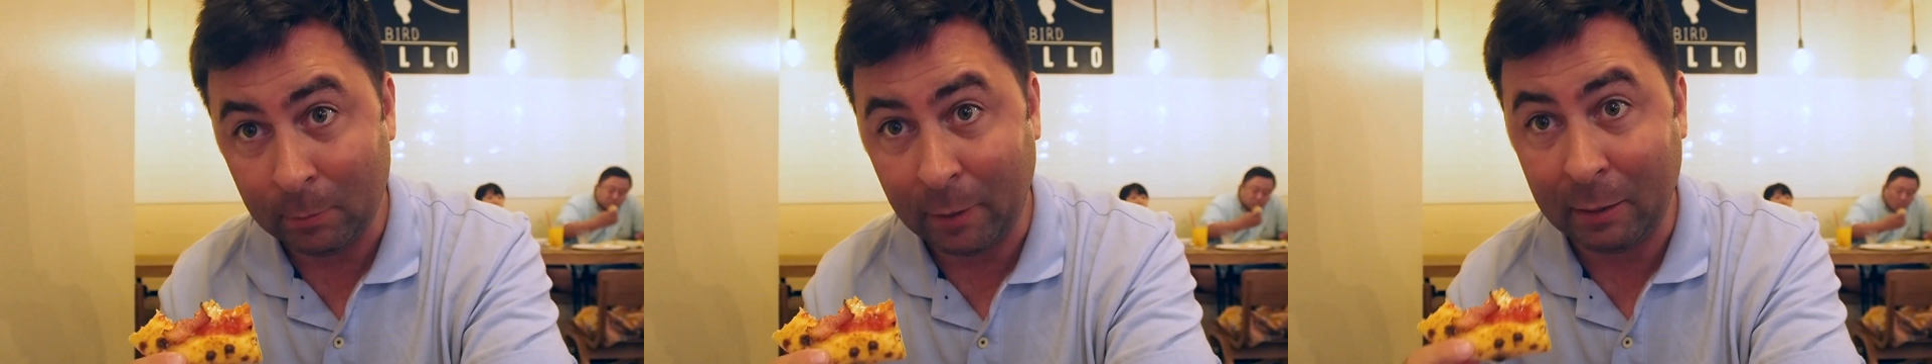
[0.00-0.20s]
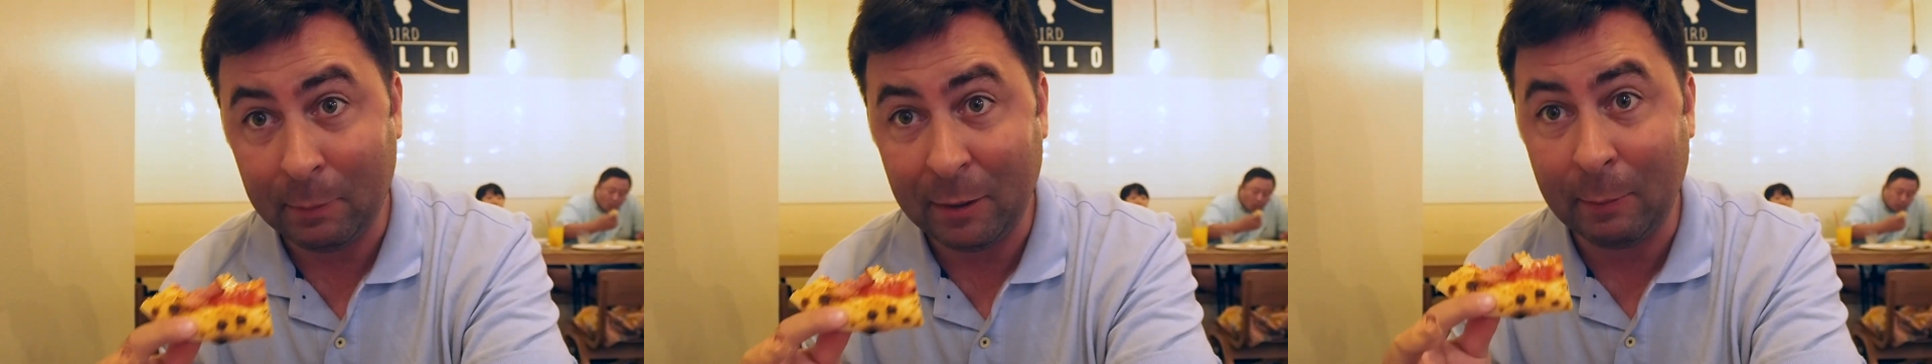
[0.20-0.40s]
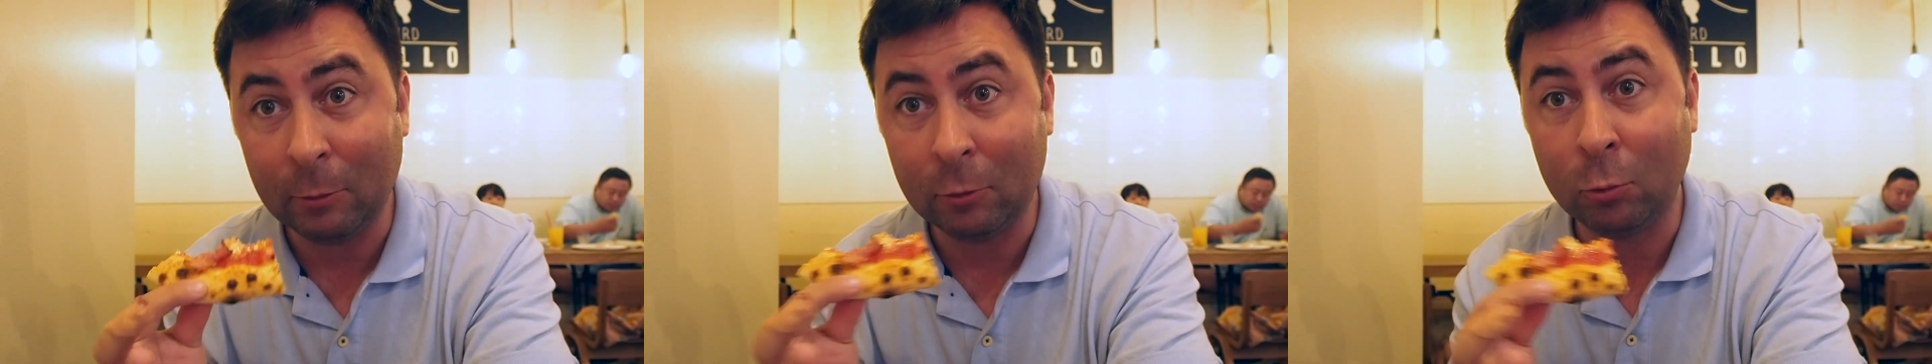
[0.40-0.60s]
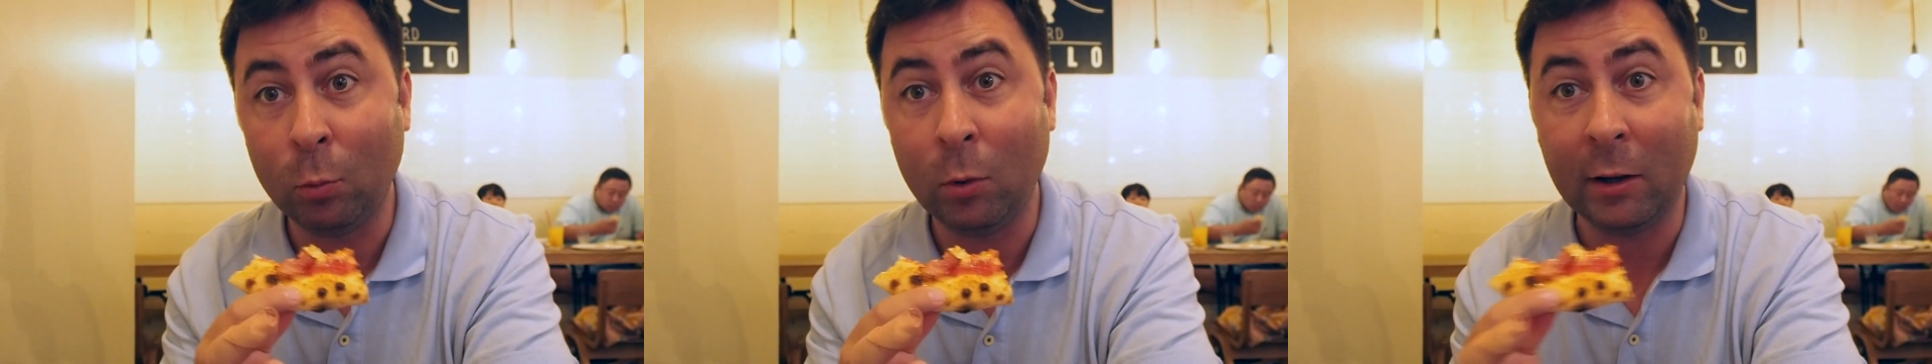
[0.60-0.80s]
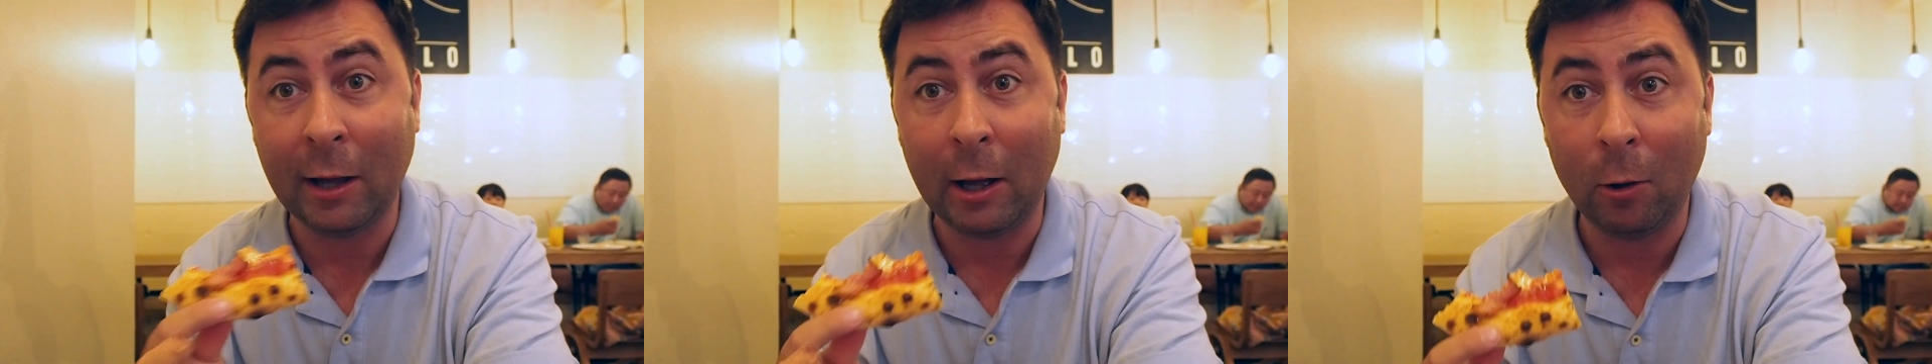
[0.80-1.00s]
might be able to
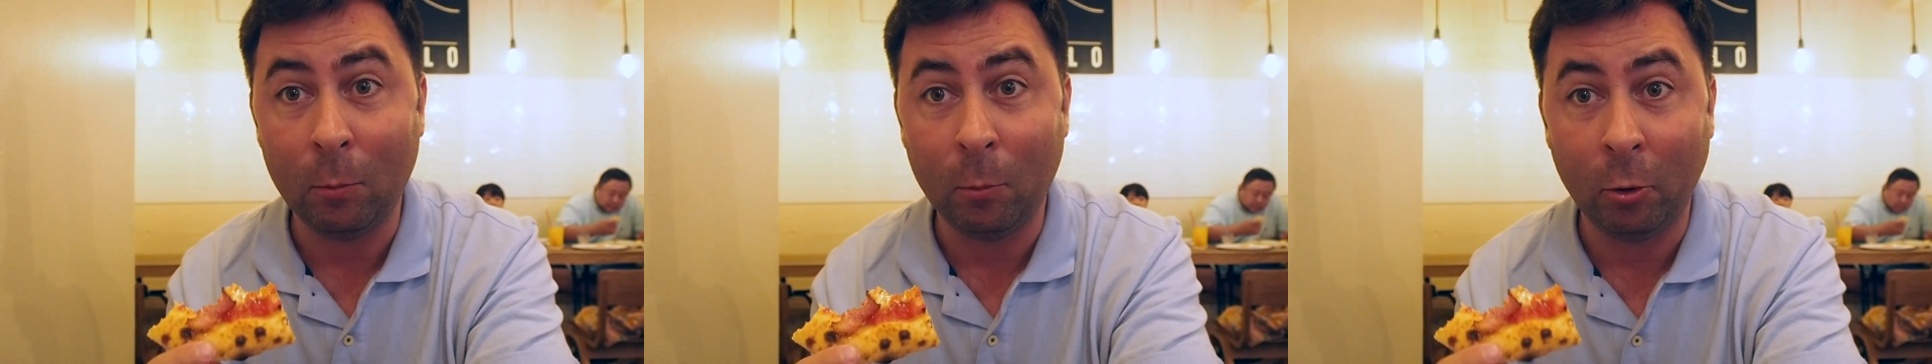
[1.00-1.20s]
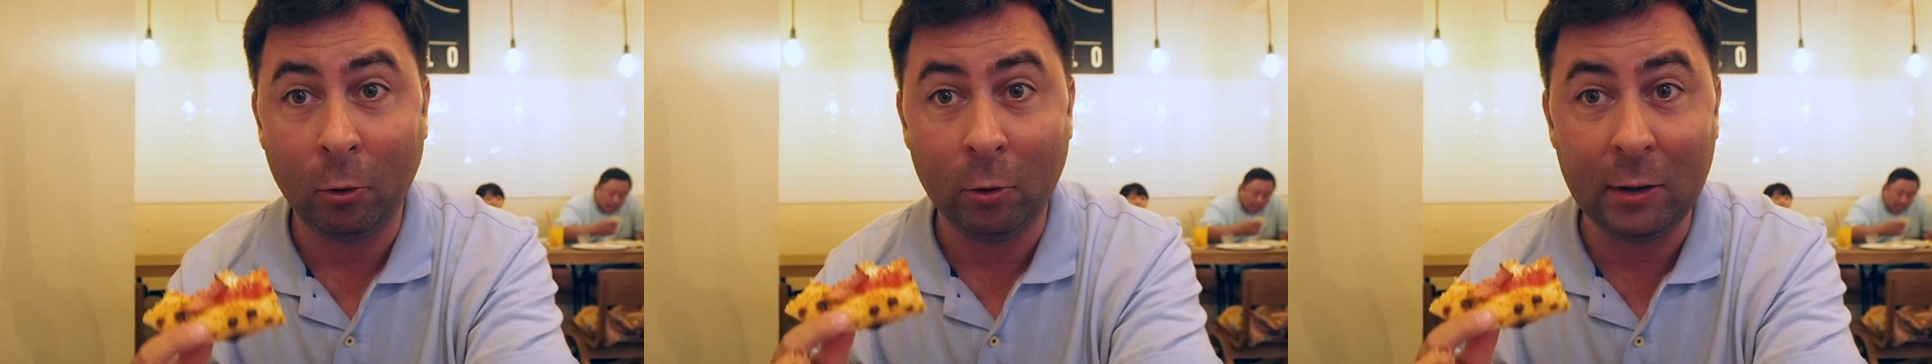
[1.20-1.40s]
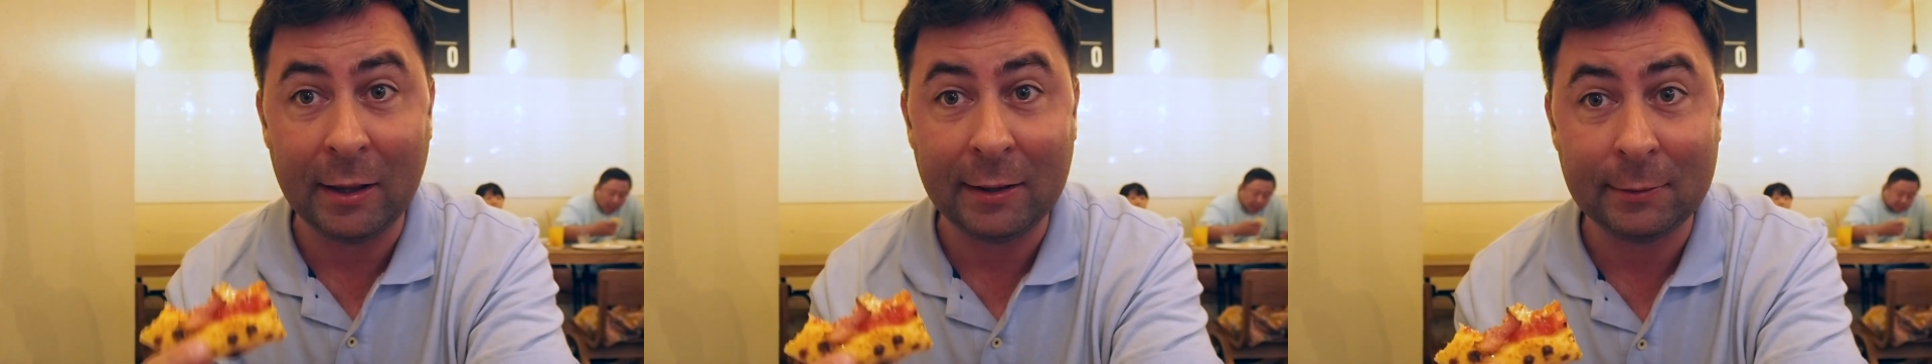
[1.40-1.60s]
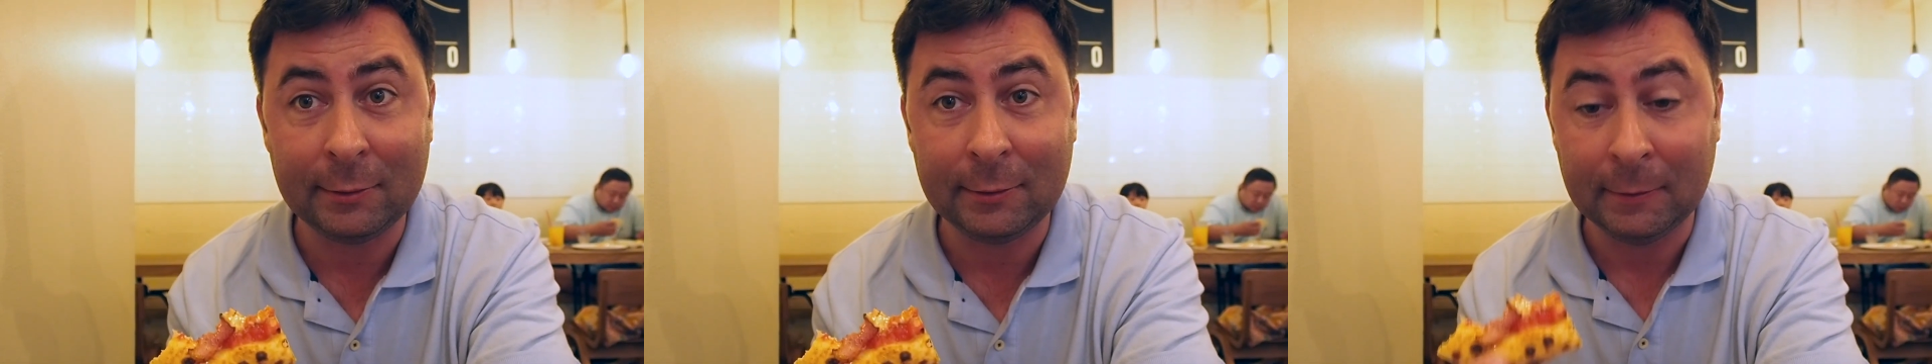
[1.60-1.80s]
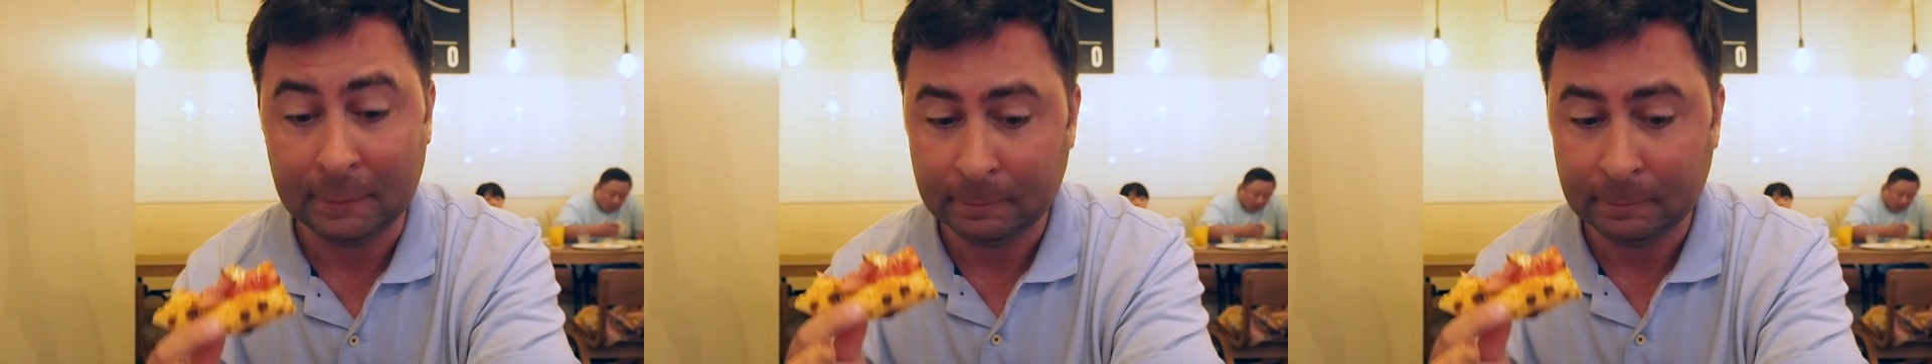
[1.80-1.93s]
work out more or less